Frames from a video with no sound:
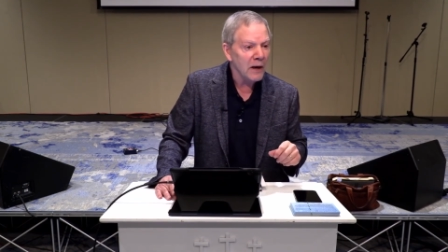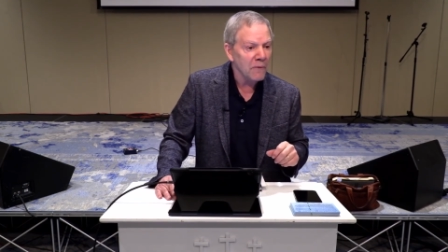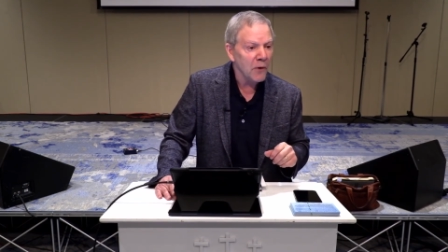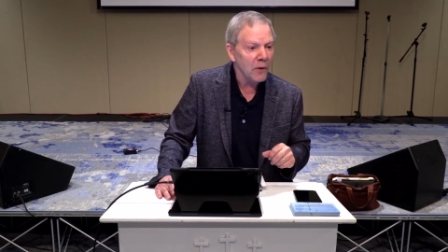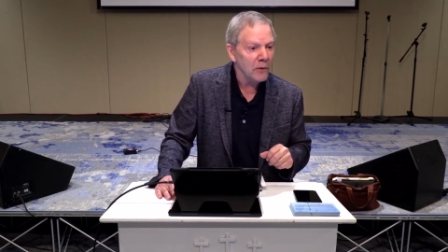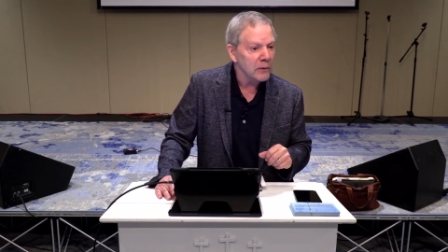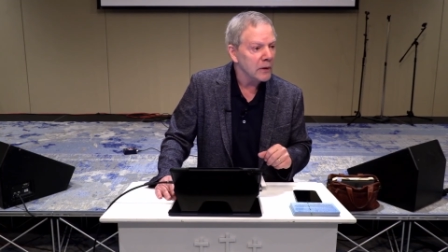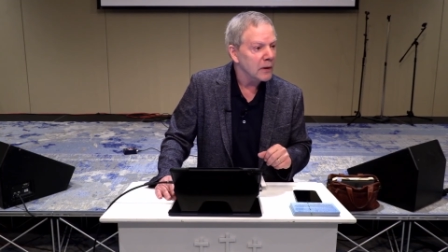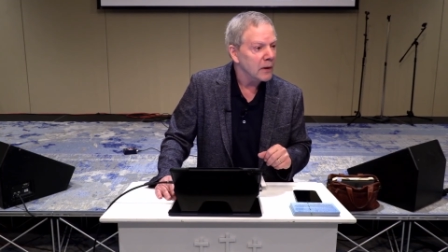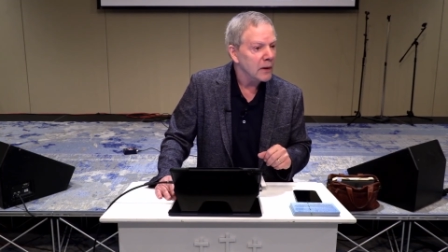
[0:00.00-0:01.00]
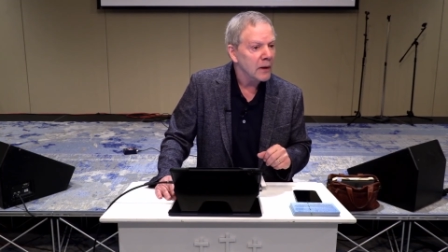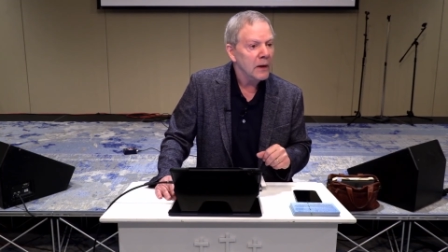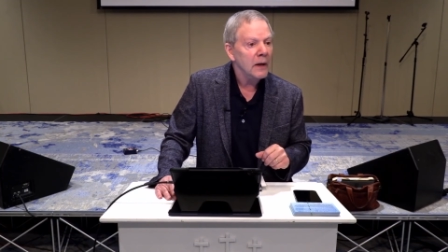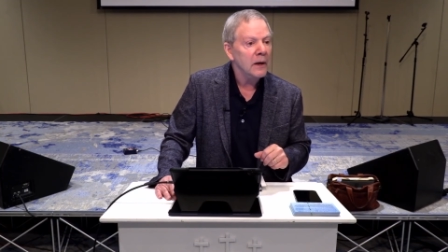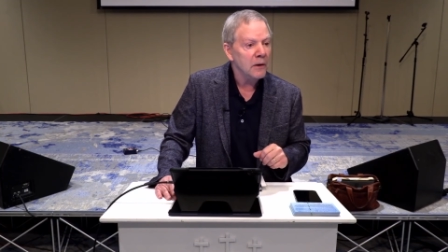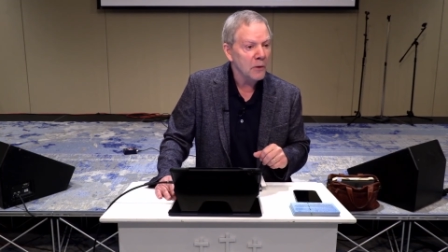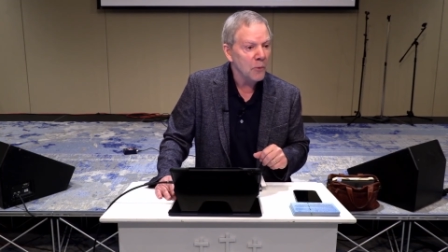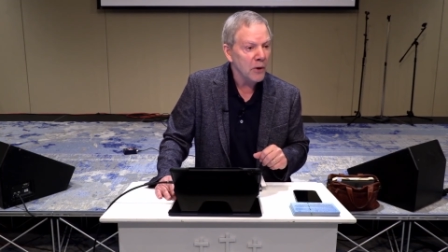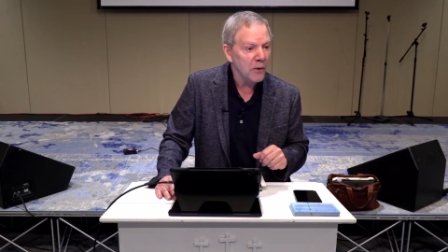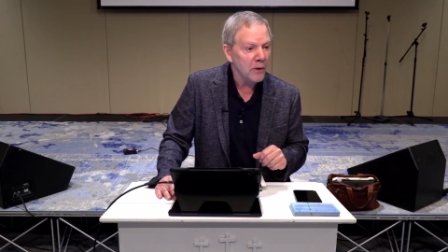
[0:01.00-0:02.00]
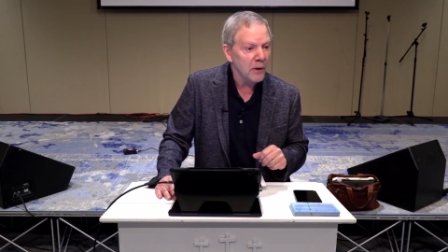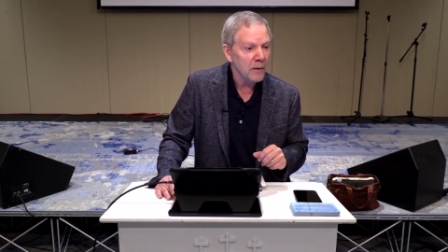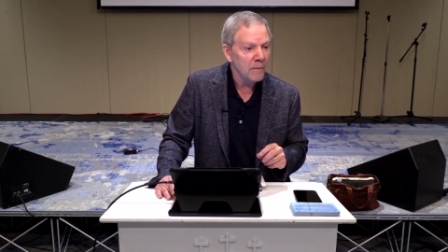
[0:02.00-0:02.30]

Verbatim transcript: have called E squared.